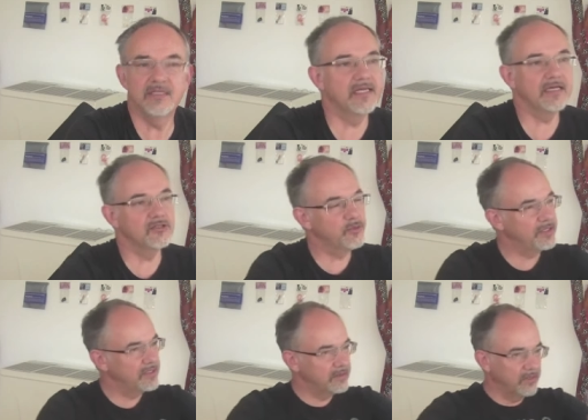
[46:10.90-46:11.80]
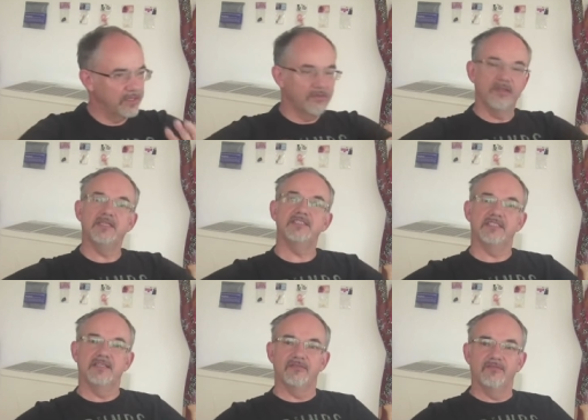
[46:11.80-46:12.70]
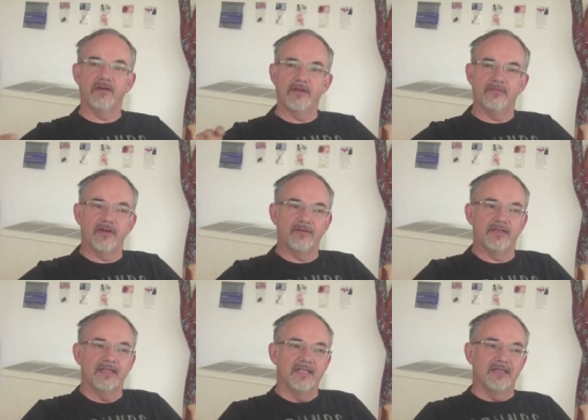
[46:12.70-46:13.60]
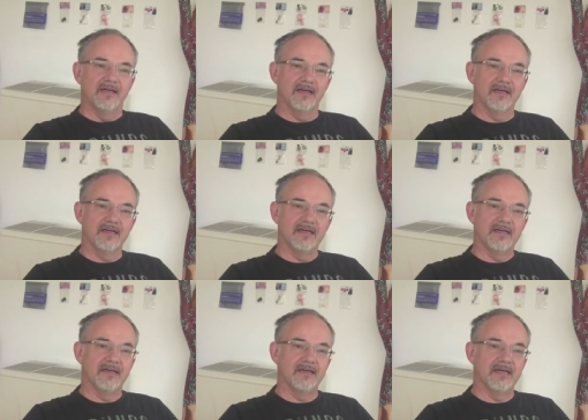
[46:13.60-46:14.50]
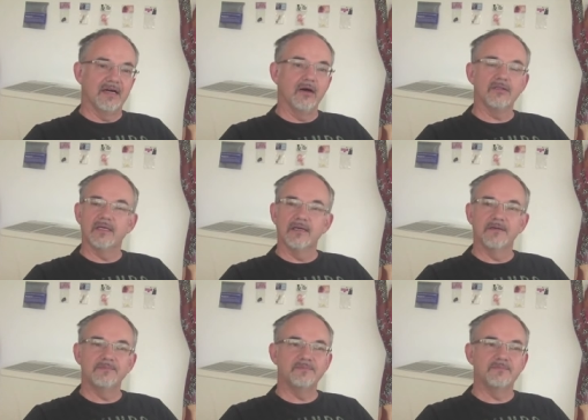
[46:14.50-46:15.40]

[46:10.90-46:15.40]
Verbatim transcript: they are doing their things in a mm-hmm. very, very uh, uh, um,